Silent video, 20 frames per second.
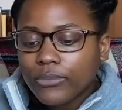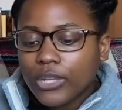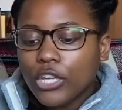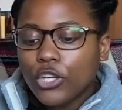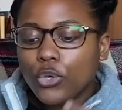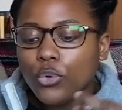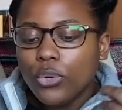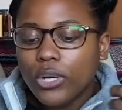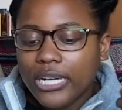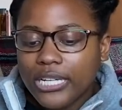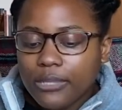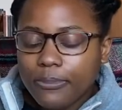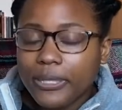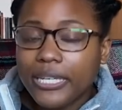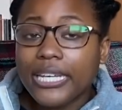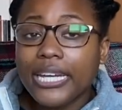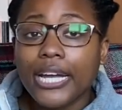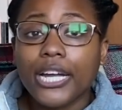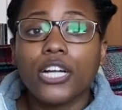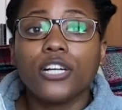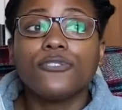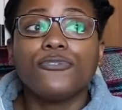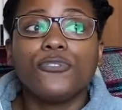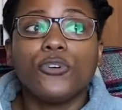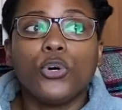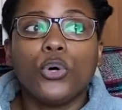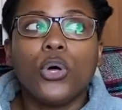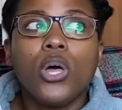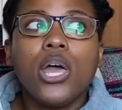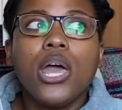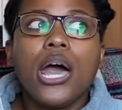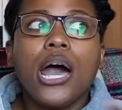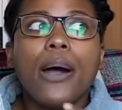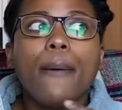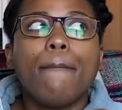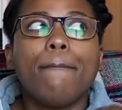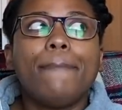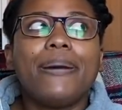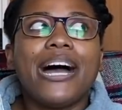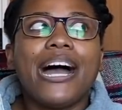you need to be careful
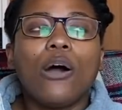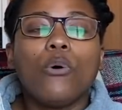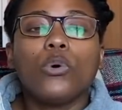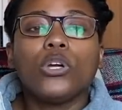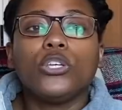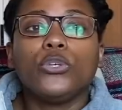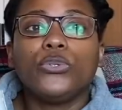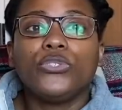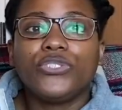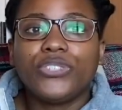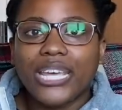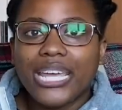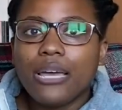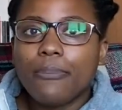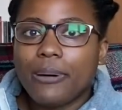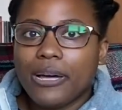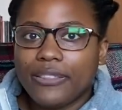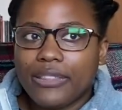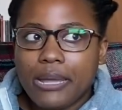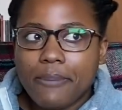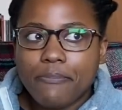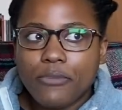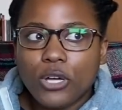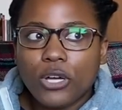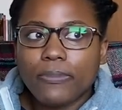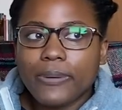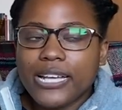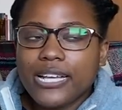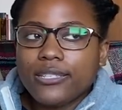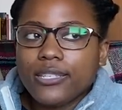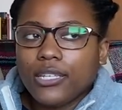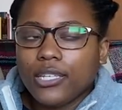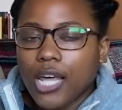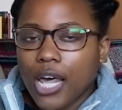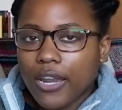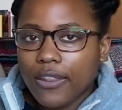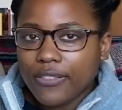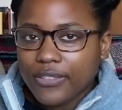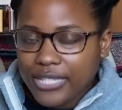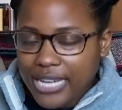about what you say about that book, because a
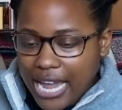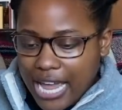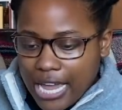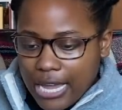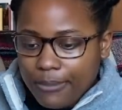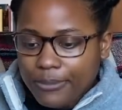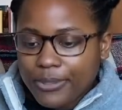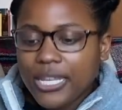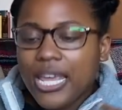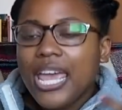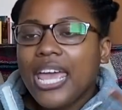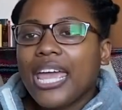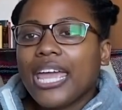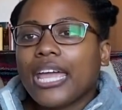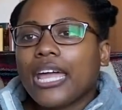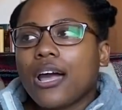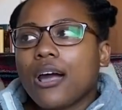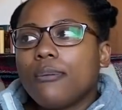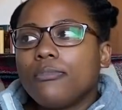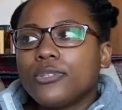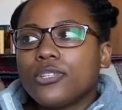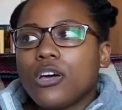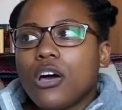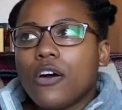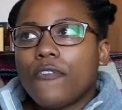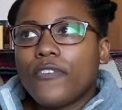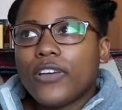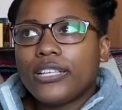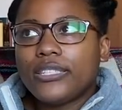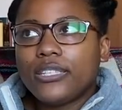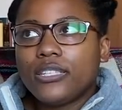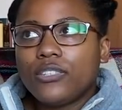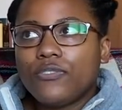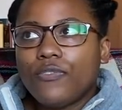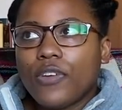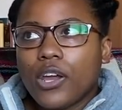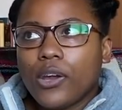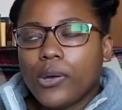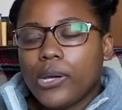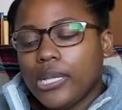lot of times it comes off as this
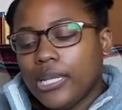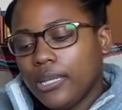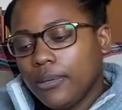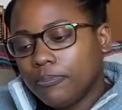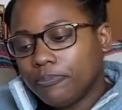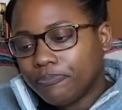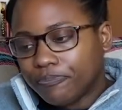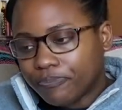very